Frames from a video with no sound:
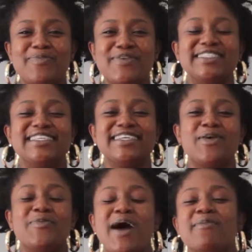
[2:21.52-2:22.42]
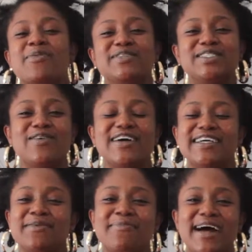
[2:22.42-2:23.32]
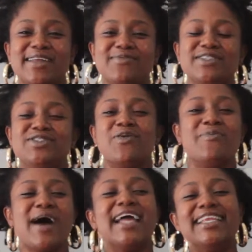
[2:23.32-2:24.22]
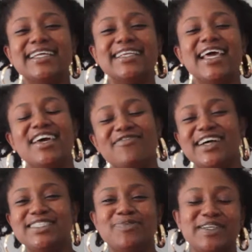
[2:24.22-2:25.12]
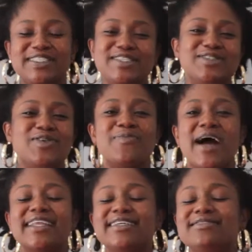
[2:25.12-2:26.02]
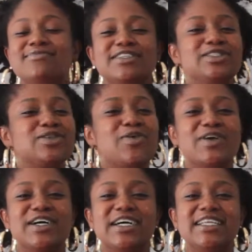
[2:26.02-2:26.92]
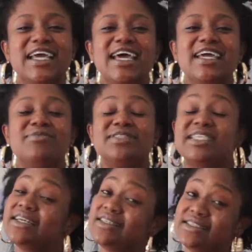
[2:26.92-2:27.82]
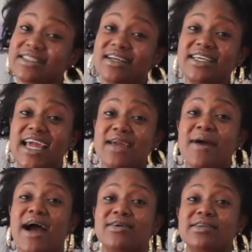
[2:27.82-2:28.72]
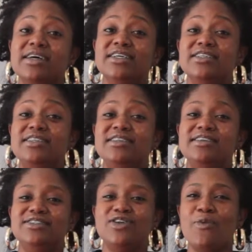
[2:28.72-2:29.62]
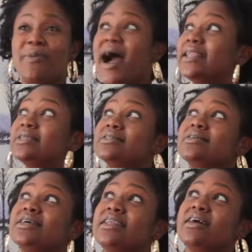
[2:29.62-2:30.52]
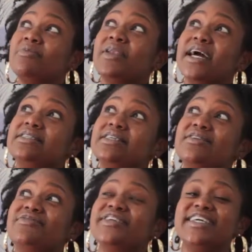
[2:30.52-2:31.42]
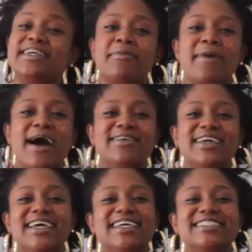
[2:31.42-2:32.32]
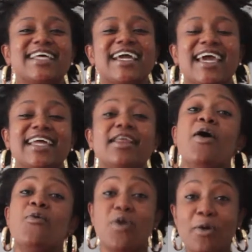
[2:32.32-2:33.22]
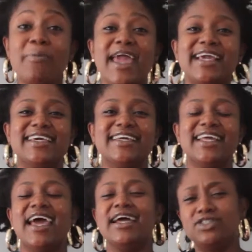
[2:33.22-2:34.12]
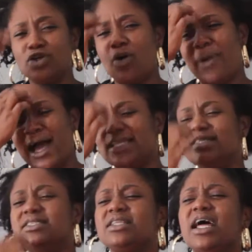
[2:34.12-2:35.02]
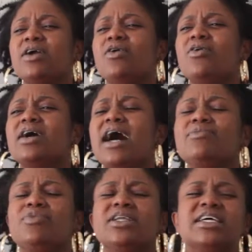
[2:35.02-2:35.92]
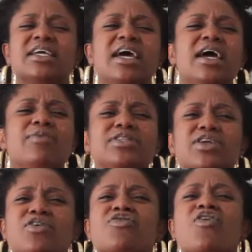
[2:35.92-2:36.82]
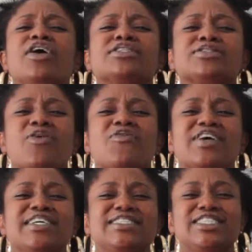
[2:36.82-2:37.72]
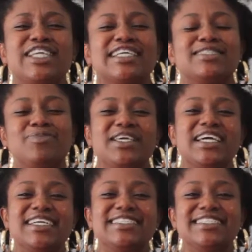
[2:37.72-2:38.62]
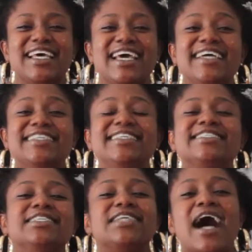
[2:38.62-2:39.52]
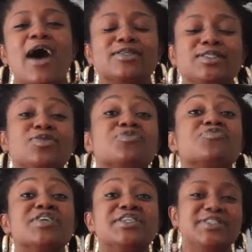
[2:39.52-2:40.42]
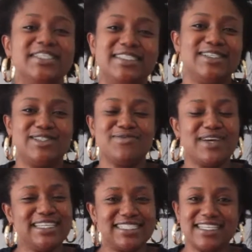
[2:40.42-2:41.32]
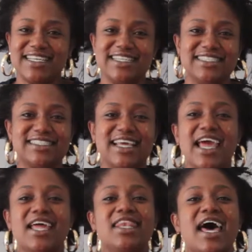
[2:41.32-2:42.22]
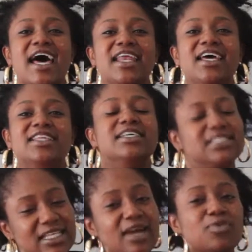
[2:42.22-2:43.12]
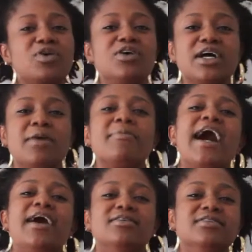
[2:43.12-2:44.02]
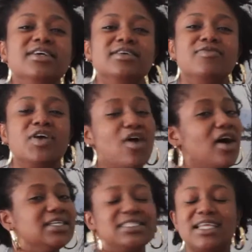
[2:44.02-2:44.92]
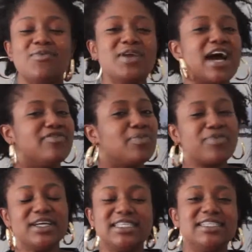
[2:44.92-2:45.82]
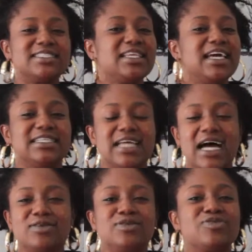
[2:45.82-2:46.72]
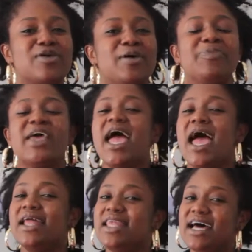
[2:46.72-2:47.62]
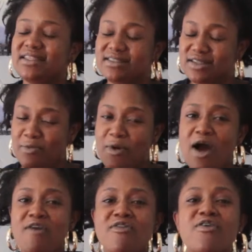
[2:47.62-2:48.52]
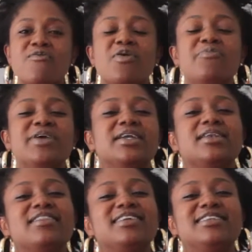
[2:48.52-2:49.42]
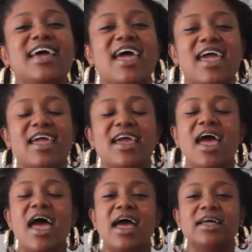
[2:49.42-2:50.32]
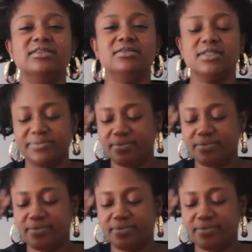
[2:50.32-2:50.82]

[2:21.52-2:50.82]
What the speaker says: President Obama was talking about it with Joe Biden. Vice President Joe Biden was so good. He was like, the sun came out. Joe Biden is looking up like, did it really come out? He's like, and we'll make it. And Joe Biden is like, oh, God willing, with the cross over his chest, because this is how surreal this situation is, that the sun will come out, regardless that we have a president-elect Donald Trump, and that tomorrow will be another day, and